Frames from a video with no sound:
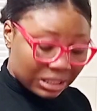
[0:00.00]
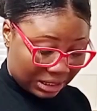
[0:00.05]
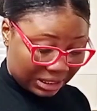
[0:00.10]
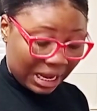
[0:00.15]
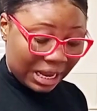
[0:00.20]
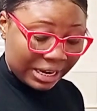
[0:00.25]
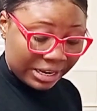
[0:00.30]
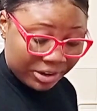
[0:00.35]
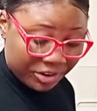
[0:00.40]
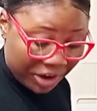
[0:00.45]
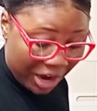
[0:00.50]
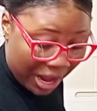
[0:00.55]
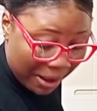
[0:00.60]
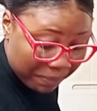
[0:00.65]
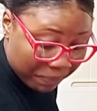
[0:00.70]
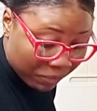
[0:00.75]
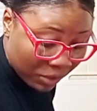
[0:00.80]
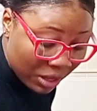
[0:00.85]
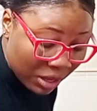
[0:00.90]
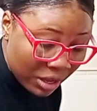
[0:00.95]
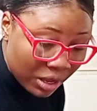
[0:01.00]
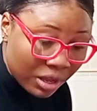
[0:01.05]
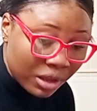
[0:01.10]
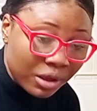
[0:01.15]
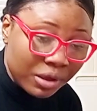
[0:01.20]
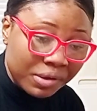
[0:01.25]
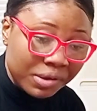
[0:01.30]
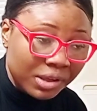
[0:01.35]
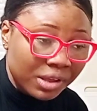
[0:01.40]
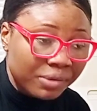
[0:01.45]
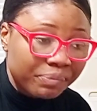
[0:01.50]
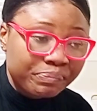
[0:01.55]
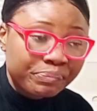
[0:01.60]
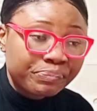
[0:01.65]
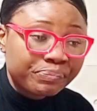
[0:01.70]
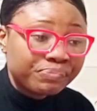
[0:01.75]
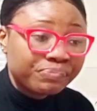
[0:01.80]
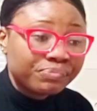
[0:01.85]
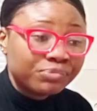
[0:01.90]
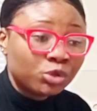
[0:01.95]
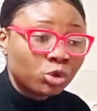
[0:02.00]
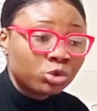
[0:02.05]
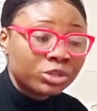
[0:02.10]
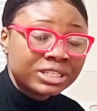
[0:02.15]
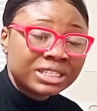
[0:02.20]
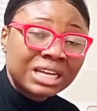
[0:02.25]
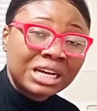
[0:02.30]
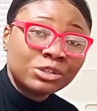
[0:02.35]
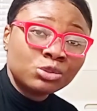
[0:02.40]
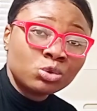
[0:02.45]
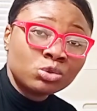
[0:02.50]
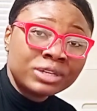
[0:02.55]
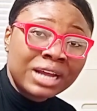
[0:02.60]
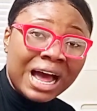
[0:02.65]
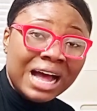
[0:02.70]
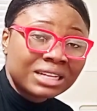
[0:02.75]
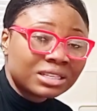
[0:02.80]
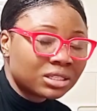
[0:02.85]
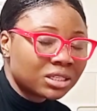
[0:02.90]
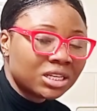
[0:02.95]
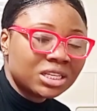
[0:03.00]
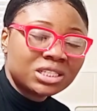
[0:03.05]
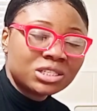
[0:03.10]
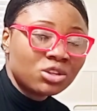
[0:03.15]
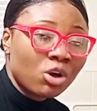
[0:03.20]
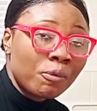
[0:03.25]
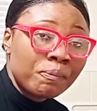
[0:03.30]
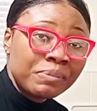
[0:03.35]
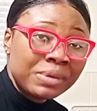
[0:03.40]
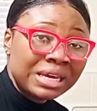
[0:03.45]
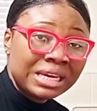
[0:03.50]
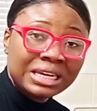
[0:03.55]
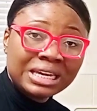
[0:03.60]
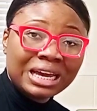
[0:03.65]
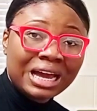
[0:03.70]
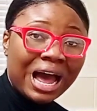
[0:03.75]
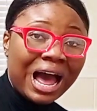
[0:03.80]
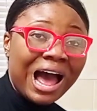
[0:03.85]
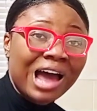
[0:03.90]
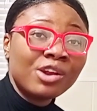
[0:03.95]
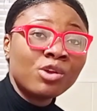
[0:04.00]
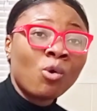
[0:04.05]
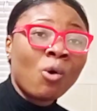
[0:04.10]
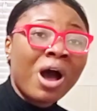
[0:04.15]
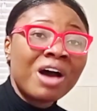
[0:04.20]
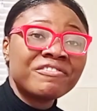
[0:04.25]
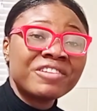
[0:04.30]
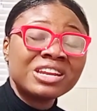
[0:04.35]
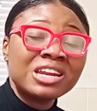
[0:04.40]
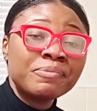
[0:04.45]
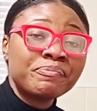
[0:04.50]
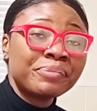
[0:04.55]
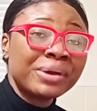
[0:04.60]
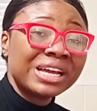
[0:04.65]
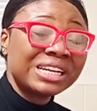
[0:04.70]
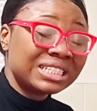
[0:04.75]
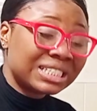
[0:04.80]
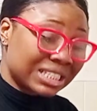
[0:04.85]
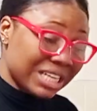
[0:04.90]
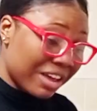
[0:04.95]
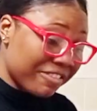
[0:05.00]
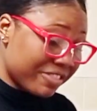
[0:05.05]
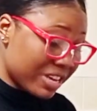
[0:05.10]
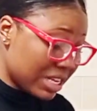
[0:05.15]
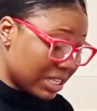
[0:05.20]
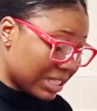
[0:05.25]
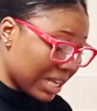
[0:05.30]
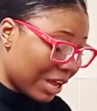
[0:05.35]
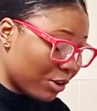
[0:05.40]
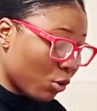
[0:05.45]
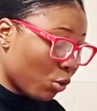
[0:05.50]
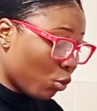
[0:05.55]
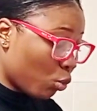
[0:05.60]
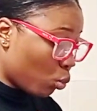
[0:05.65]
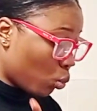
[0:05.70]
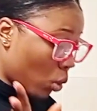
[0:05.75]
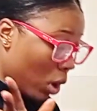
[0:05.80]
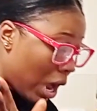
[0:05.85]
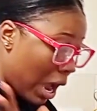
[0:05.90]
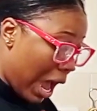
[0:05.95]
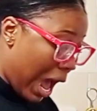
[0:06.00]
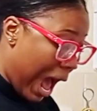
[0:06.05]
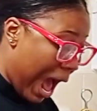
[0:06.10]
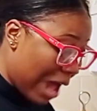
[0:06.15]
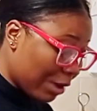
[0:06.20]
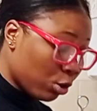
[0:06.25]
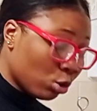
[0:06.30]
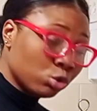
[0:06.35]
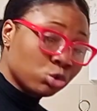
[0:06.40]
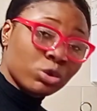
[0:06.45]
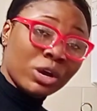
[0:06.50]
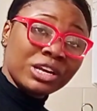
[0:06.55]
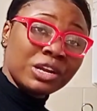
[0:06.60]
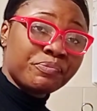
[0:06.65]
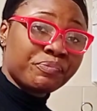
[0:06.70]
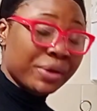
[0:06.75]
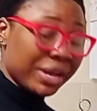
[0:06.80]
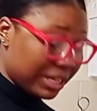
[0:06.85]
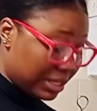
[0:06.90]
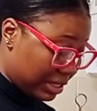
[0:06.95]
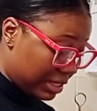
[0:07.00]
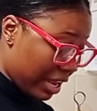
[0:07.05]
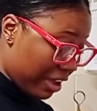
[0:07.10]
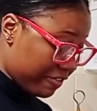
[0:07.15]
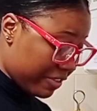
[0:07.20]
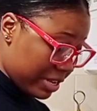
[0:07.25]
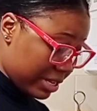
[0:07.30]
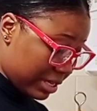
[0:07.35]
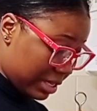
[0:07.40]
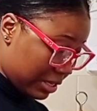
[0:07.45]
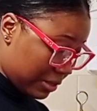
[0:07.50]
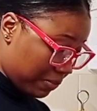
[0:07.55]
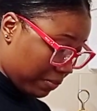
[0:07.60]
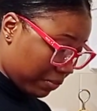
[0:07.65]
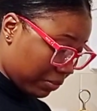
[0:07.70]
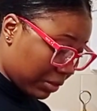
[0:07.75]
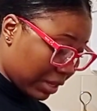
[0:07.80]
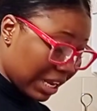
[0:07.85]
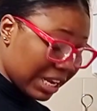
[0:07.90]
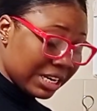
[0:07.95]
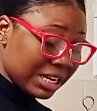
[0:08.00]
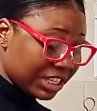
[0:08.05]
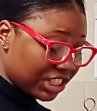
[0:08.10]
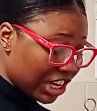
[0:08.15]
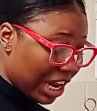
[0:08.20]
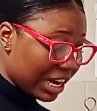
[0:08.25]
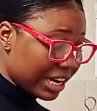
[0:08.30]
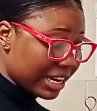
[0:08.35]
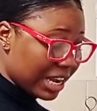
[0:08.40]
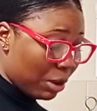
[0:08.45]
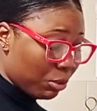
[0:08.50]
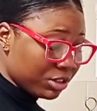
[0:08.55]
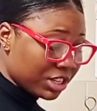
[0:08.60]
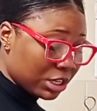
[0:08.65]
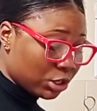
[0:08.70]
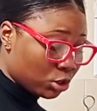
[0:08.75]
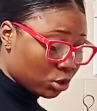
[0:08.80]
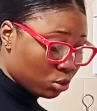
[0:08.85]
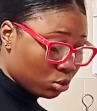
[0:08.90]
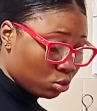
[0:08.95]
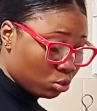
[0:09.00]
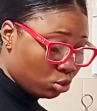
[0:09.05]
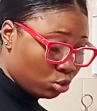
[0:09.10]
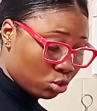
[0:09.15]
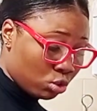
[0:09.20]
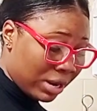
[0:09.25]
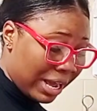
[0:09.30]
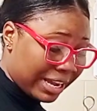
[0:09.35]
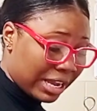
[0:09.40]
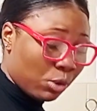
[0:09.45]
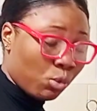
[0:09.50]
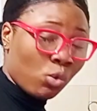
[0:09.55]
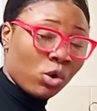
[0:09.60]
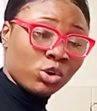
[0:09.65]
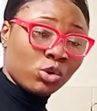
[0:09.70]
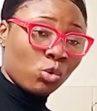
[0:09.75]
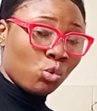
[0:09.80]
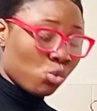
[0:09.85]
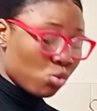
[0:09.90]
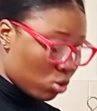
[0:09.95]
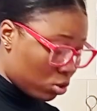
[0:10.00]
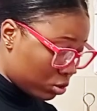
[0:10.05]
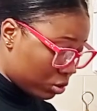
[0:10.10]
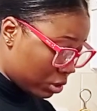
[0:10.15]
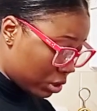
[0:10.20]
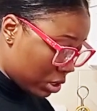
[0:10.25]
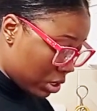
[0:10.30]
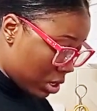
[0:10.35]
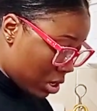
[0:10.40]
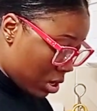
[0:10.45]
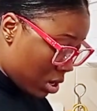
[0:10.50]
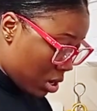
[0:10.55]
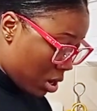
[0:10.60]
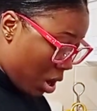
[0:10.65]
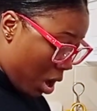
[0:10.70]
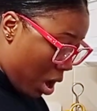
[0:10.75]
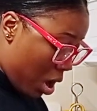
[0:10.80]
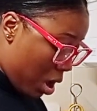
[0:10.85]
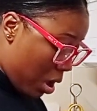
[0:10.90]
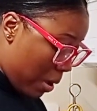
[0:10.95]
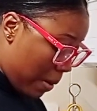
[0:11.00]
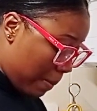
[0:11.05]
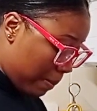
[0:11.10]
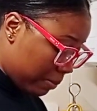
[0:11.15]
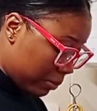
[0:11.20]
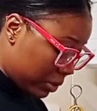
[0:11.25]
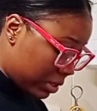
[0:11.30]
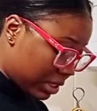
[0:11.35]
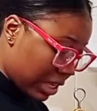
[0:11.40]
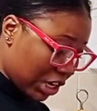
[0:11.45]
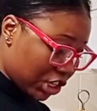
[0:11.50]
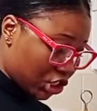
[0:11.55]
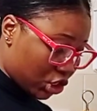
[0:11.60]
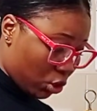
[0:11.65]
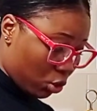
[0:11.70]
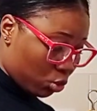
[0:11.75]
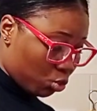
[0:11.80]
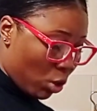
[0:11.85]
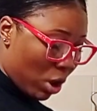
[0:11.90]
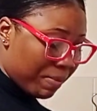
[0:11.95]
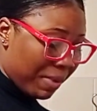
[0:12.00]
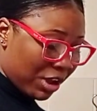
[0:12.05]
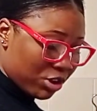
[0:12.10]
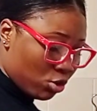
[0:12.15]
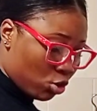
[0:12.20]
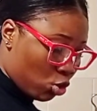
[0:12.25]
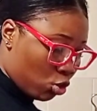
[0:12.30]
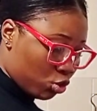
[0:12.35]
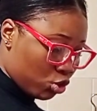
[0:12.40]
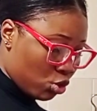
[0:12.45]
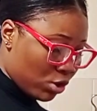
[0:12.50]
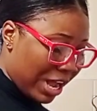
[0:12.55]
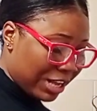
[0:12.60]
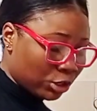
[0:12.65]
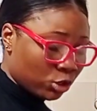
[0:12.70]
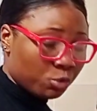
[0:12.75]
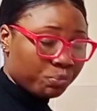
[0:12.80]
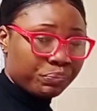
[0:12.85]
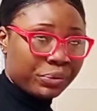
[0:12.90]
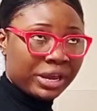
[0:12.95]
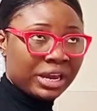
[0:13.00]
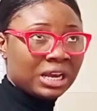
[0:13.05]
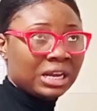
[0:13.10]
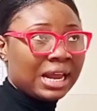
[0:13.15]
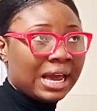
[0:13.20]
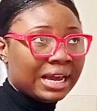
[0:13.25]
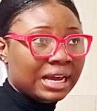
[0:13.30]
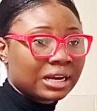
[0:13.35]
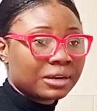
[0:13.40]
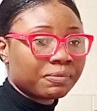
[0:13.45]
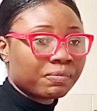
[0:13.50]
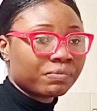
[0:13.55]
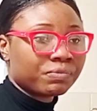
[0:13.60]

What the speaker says: Telegram, do this and do that. It's not me. I don't have any paid service. I don't do any paid service. Initially, I wanted to do like a one-on-one session whereby you guys could pay like